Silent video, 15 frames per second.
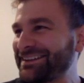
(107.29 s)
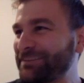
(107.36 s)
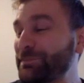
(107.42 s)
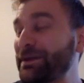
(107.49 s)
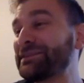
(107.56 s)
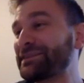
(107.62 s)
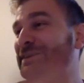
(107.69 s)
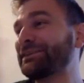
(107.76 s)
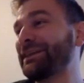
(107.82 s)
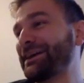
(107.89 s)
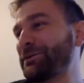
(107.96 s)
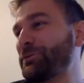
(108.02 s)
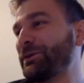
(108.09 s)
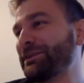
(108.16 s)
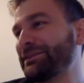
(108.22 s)
Based on
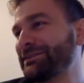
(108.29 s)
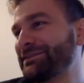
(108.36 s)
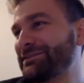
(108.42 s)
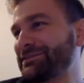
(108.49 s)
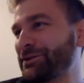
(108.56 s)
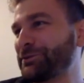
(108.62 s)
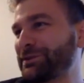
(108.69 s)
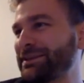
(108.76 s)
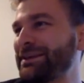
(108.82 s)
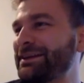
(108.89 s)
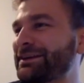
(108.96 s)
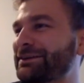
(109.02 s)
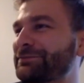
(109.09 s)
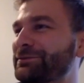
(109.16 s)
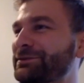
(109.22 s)
like what's shown
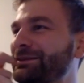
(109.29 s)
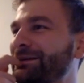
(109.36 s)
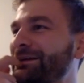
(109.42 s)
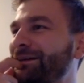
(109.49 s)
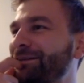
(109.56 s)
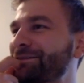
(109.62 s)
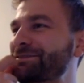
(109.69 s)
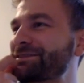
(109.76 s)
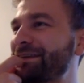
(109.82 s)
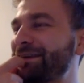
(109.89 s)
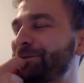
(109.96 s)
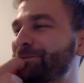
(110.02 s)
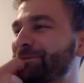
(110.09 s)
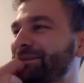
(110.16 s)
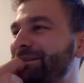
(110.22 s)
here, where the color
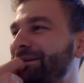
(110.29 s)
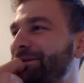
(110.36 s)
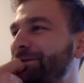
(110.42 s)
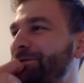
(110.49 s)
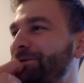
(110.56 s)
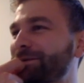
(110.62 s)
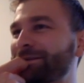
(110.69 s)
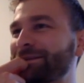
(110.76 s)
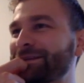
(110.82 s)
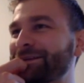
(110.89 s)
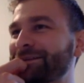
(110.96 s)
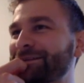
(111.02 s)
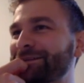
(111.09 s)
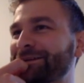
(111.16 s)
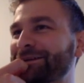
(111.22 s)
schemes and like where the
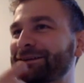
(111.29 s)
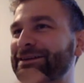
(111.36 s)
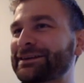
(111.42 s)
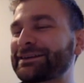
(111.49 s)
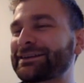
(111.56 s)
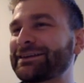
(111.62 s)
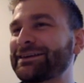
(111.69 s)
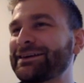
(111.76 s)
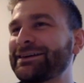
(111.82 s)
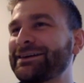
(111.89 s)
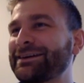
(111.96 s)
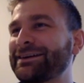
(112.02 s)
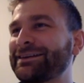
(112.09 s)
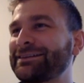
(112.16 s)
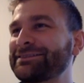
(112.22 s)
things are, like let's
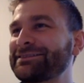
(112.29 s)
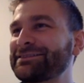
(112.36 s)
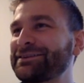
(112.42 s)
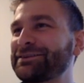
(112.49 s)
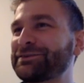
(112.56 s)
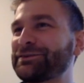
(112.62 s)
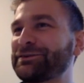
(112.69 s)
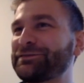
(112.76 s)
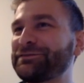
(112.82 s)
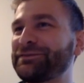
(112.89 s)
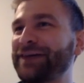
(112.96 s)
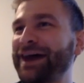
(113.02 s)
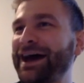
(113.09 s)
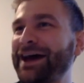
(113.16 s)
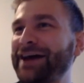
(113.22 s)
just go to a
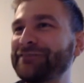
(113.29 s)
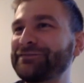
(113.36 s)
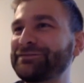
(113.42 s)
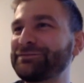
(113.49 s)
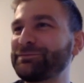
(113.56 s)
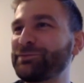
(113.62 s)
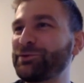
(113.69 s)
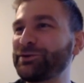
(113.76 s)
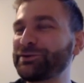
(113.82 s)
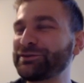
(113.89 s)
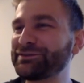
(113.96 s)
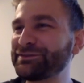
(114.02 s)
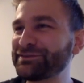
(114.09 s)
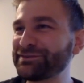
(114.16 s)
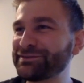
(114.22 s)

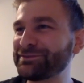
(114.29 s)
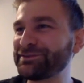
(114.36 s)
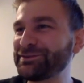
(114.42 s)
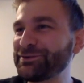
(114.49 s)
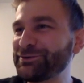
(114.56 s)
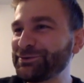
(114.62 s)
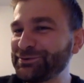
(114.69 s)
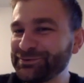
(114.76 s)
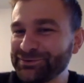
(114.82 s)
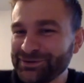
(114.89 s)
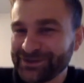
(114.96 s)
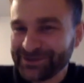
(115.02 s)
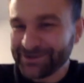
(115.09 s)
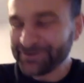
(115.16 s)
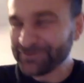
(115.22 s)

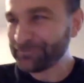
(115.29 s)
5.2.